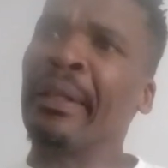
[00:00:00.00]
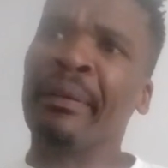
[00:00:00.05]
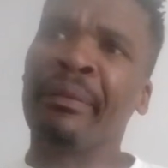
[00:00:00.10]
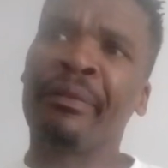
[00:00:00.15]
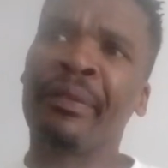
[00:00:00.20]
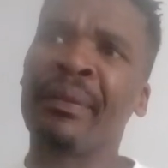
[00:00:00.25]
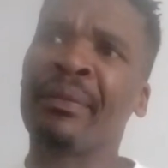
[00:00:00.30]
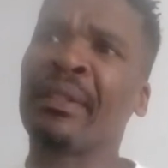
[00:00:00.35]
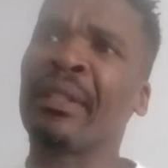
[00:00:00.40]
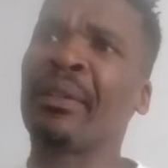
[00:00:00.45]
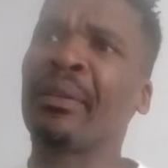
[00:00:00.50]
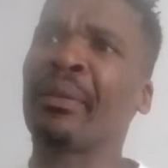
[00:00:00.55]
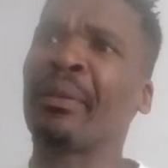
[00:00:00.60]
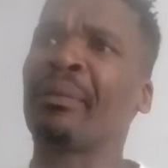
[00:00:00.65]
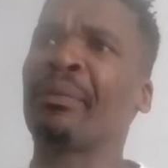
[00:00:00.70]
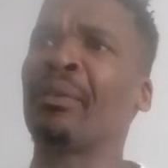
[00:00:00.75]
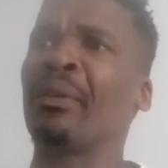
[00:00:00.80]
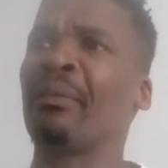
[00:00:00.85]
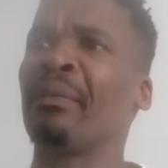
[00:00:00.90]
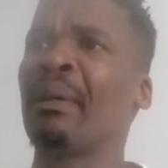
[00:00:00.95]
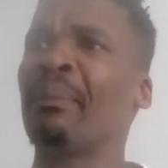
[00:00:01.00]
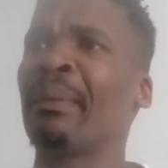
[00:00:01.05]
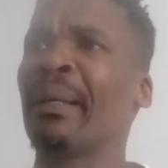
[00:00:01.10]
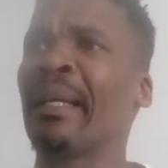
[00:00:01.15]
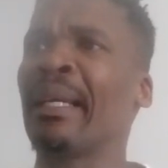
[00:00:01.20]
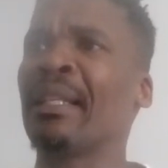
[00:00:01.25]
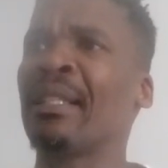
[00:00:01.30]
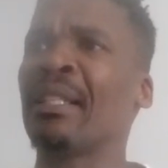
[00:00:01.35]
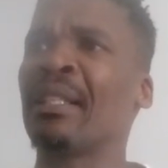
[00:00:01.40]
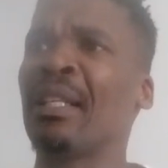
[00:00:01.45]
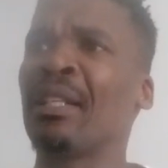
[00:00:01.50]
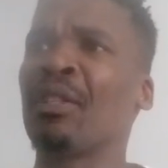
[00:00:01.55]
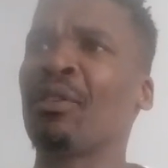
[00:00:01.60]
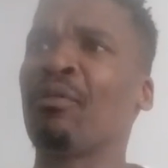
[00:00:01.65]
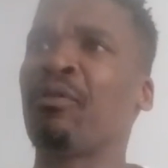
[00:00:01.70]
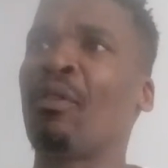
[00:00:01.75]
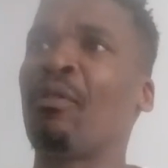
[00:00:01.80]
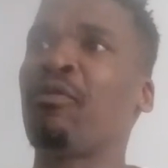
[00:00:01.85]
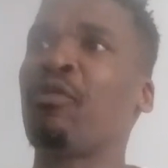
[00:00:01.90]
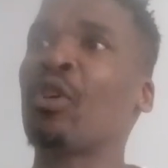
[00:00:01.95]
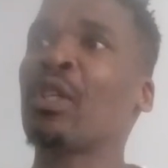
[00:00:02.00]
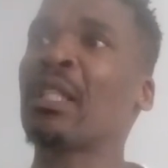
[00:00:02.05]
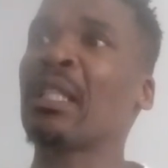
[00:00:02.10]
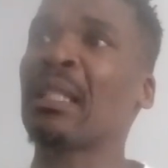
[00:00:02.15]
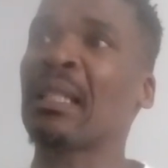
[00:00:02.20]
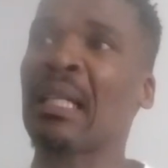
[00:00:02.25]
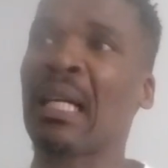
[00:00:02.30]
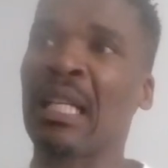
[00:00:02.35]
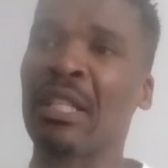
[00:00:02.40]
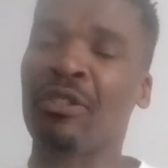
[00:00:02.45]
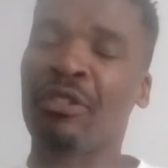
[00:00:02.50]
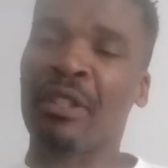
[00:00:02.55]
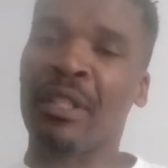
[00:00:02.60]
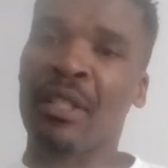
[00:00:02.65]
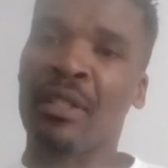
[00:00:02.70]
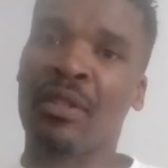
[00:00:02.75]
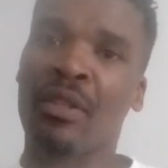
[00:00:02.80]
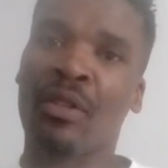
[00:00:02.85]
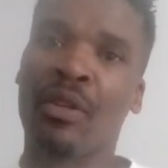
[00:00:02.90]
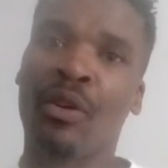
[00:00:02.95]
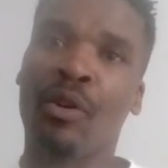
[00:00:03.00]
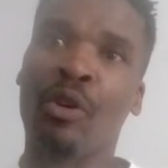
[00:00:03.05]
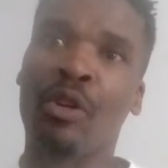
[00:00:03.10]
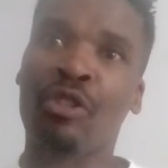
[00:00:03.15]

the 15th of November 1884, 14 countries,